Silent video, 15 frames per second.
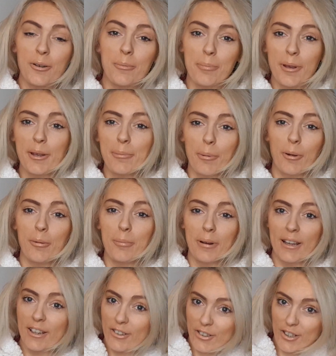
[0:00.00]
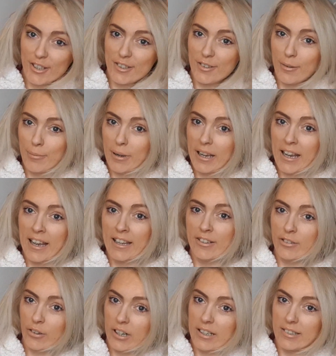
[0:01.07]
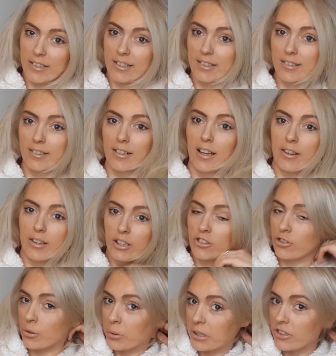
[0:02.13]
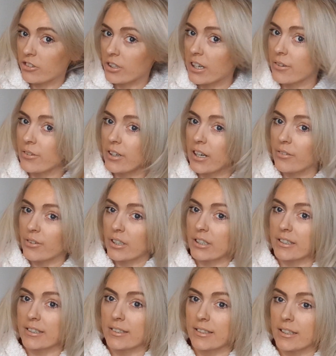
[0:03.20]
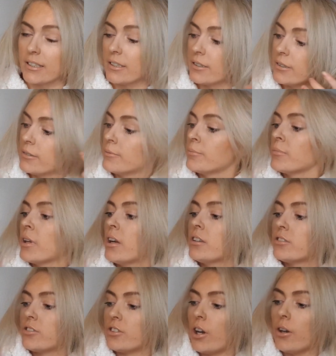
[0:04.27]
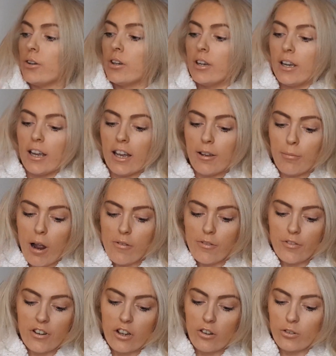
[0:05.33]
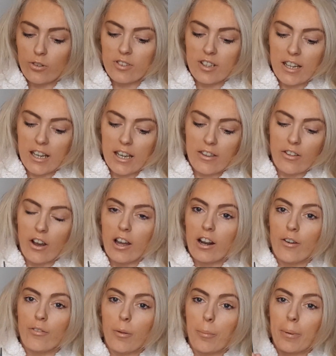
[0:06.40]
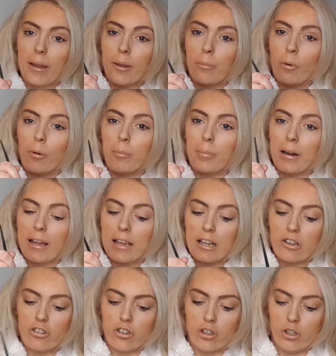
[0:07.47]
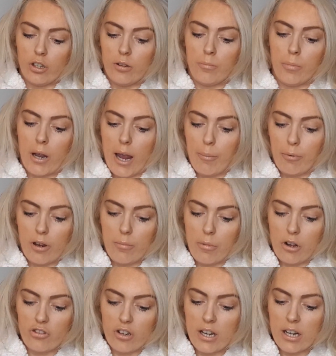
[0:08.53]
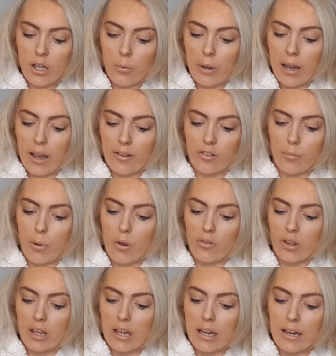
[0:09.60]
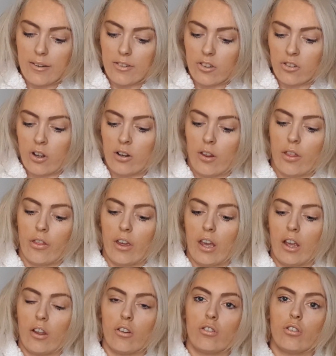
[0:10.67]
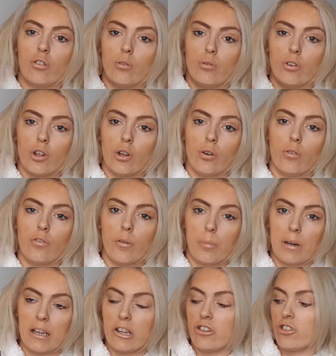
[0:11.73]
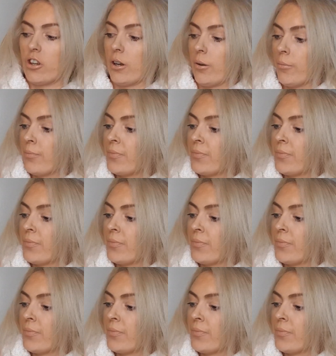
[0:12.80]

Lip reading: BBlonde Bleachers. My hair is crazy. This is like the shortest you're ever gonna see it. So in my other videos you'll see that I love the BBlonde Bleach. You can buy it pretty much anywhere. It's the most easiest kind of thing to do for bleaching.